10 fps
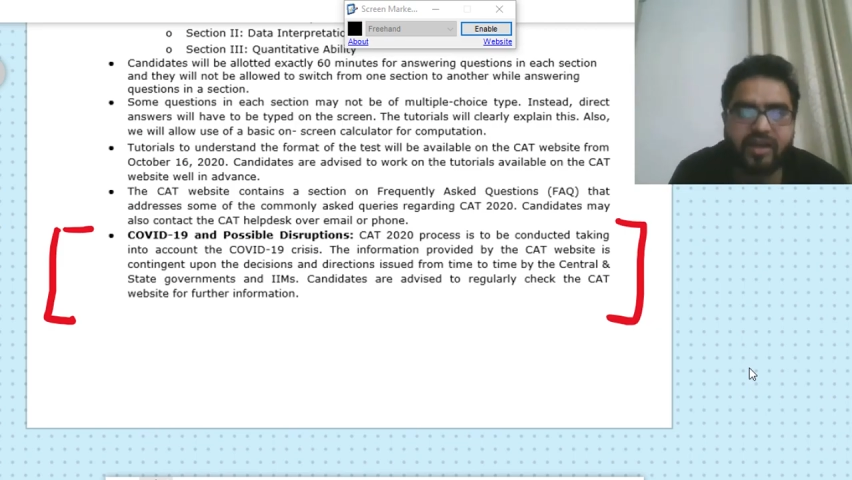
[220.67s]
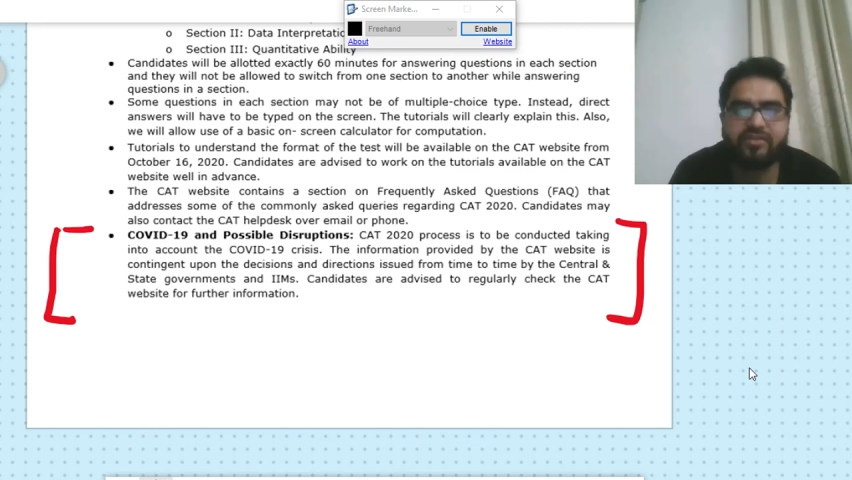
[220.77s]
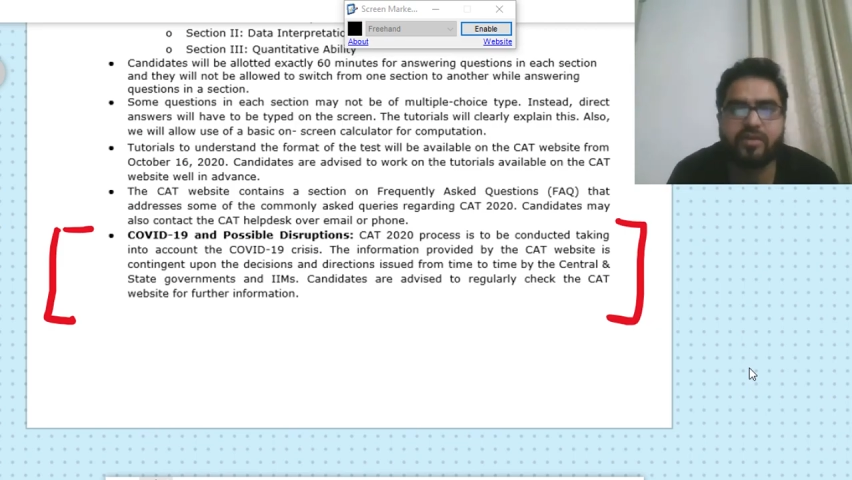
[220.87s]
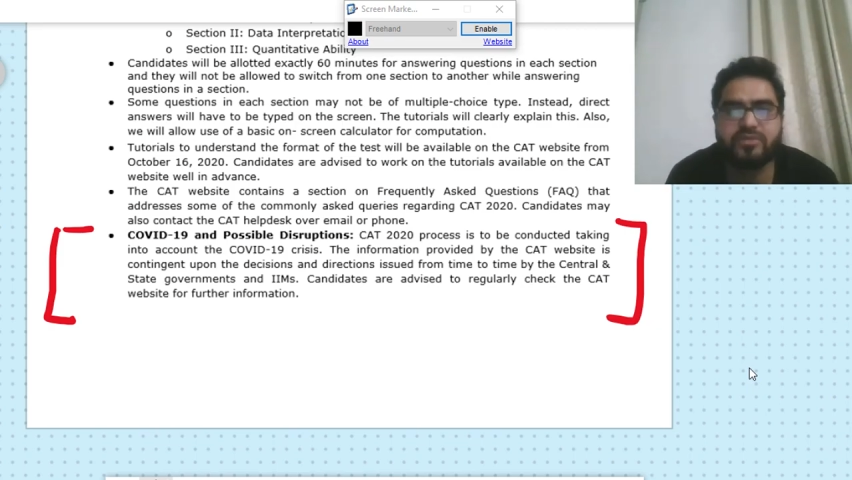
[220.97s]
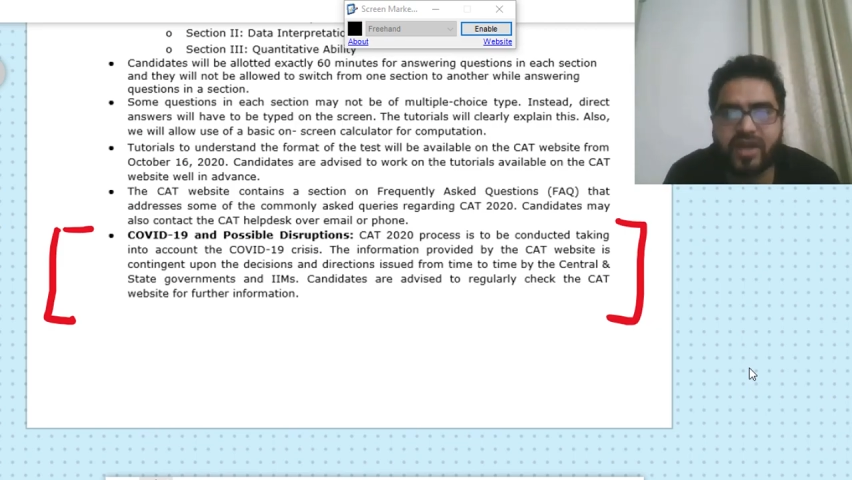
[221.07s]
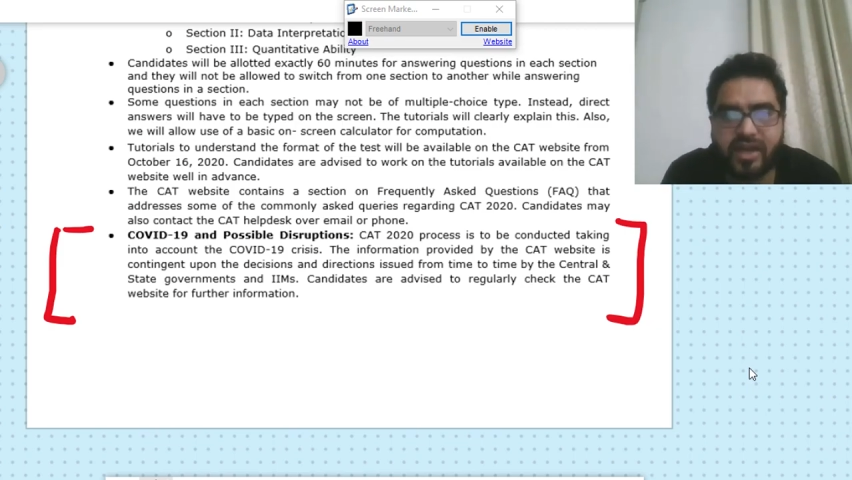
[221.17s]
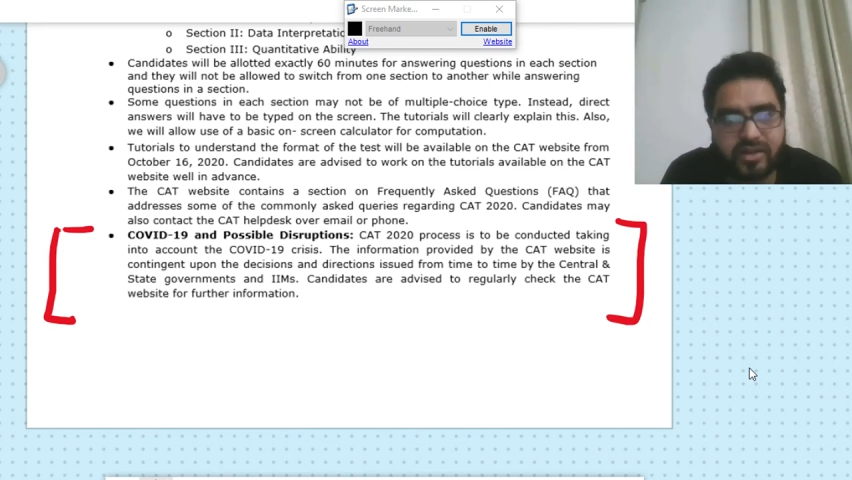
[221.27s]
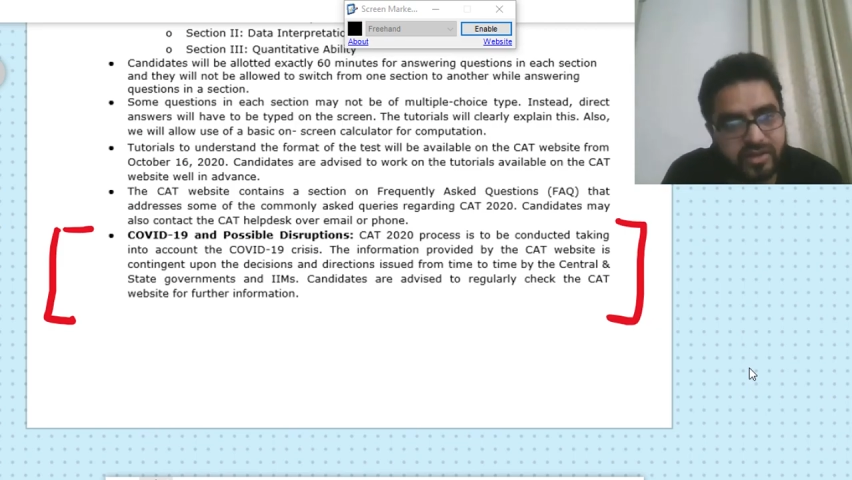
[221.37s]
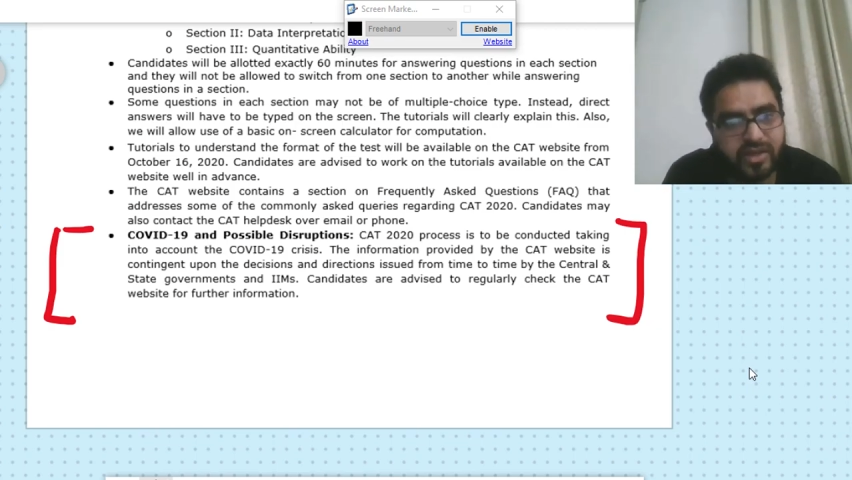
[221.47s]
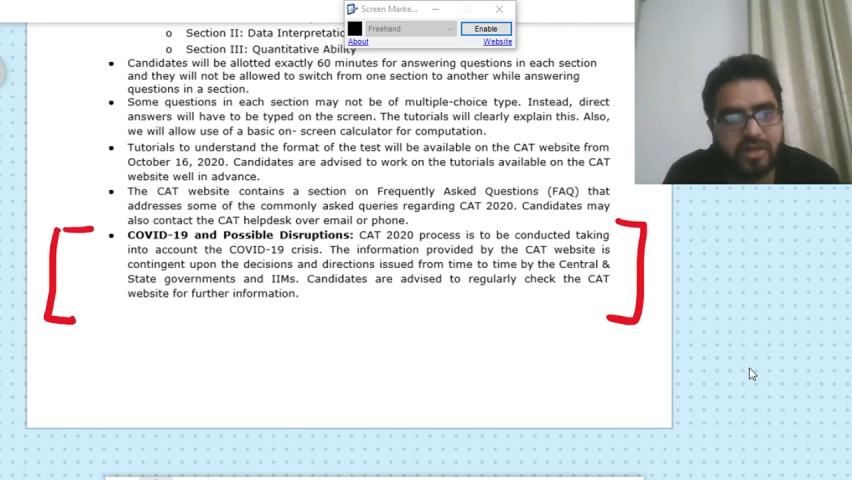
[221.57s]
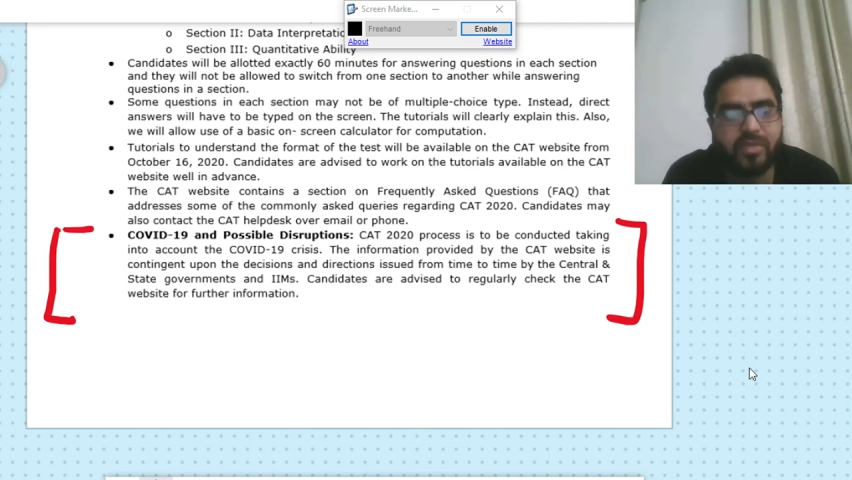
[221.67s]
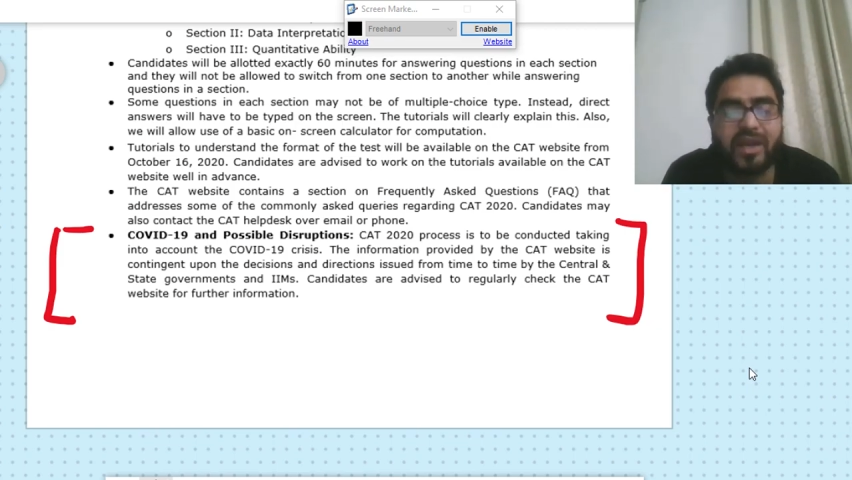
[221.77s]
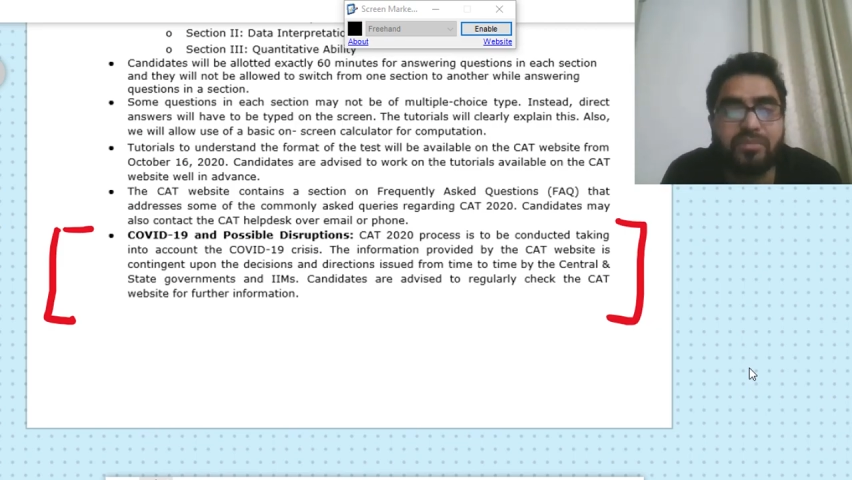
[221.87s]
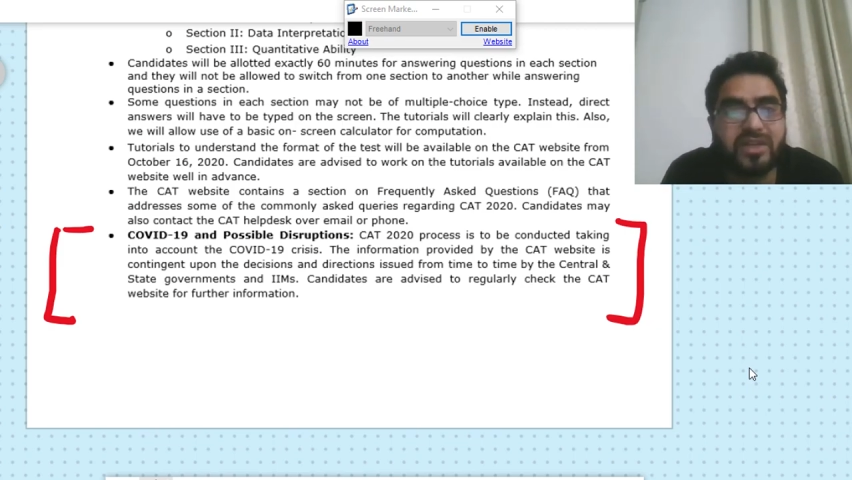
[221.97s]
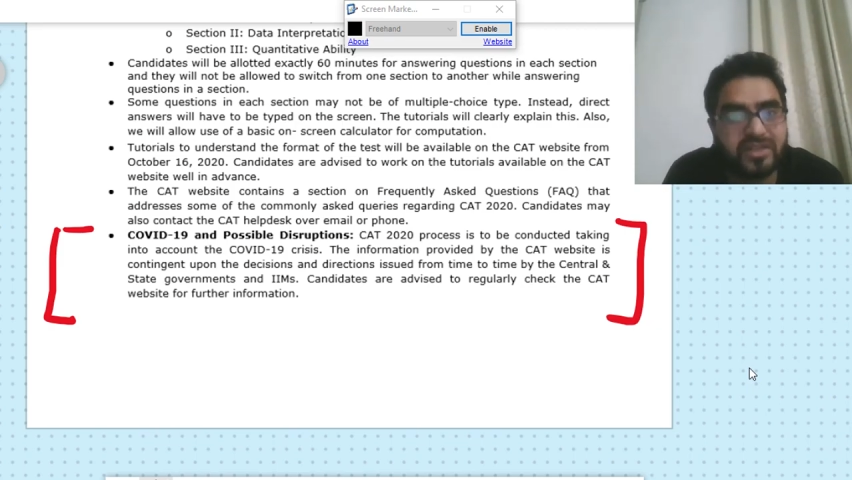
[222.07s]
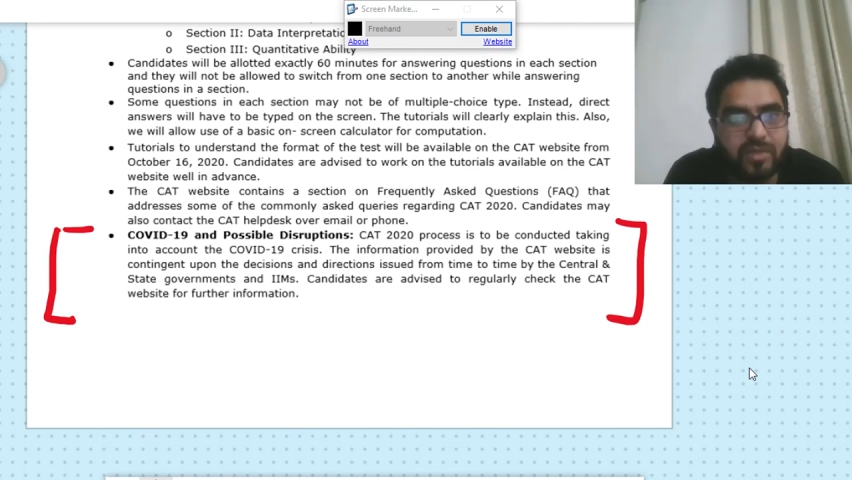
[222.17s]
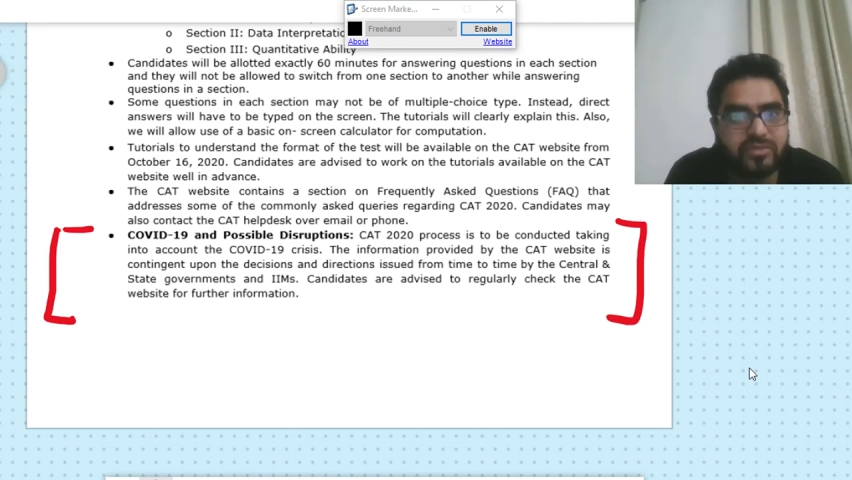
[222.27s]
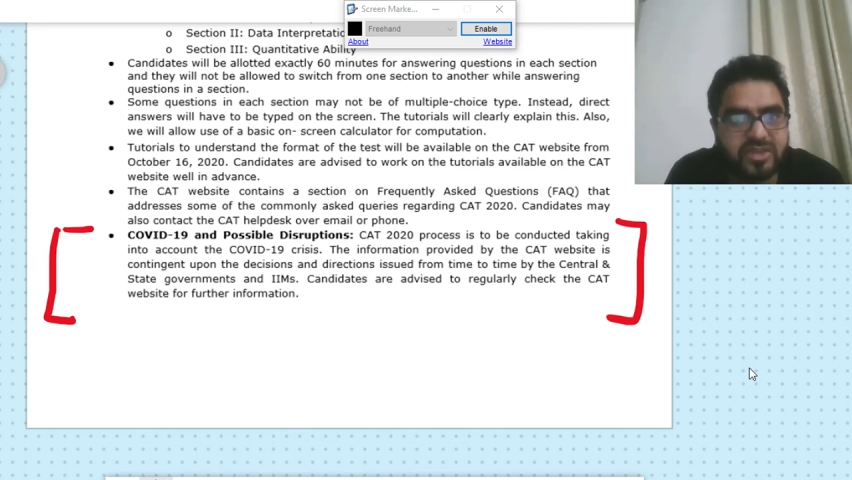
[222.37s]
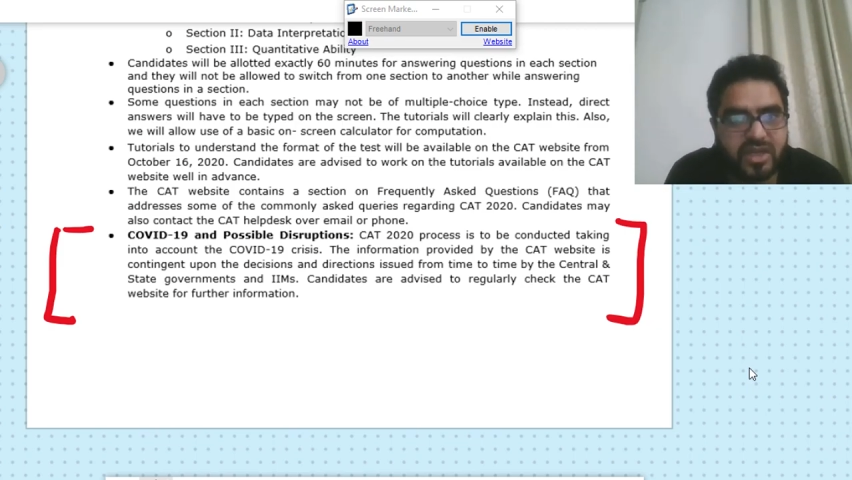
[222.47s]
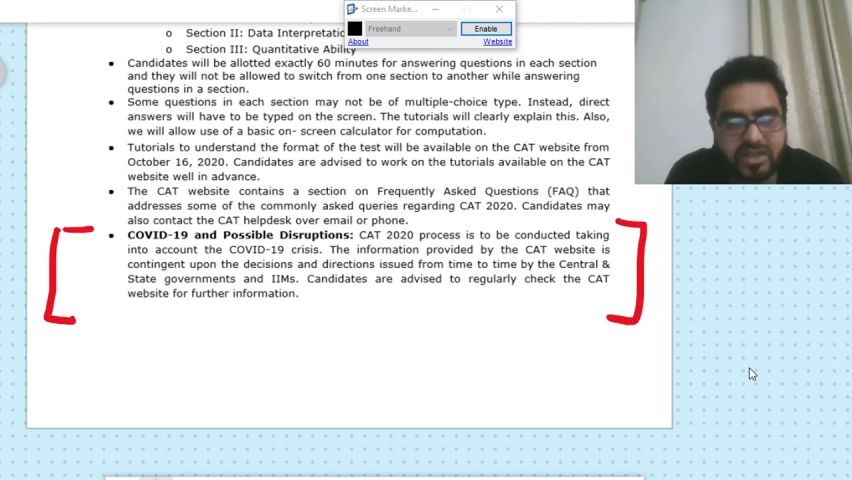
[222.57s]
CAT website. There might be
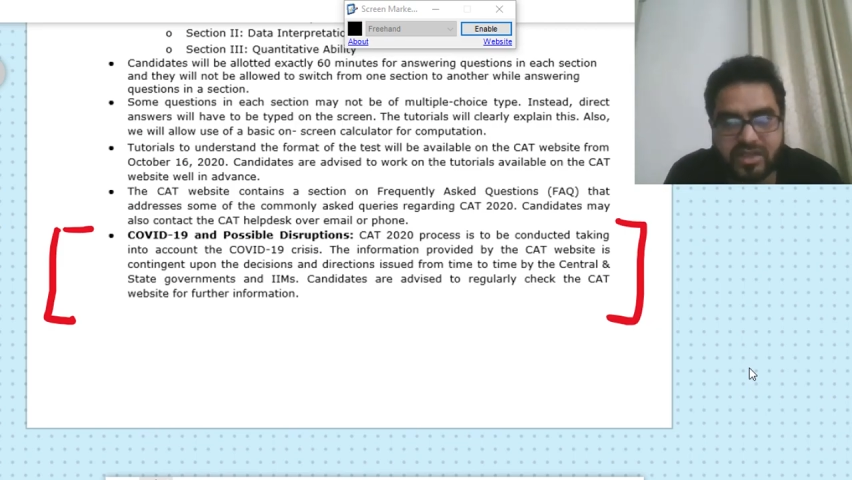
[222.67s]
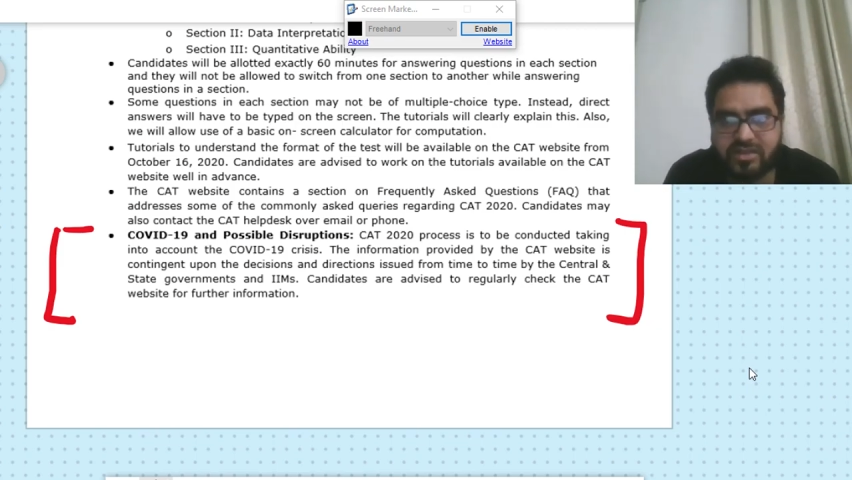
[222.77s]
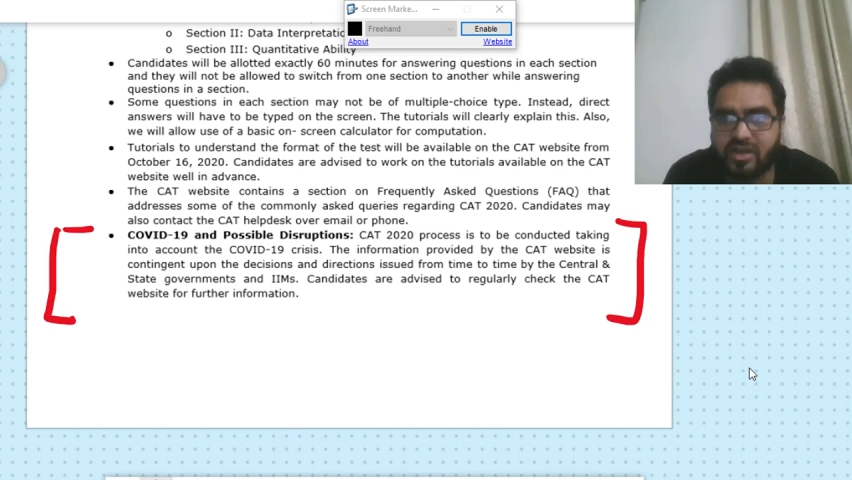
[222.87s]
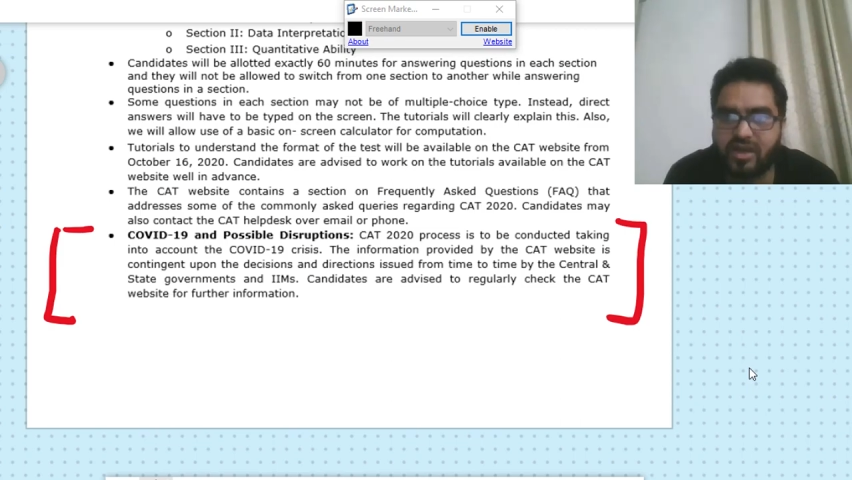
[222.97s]
some changes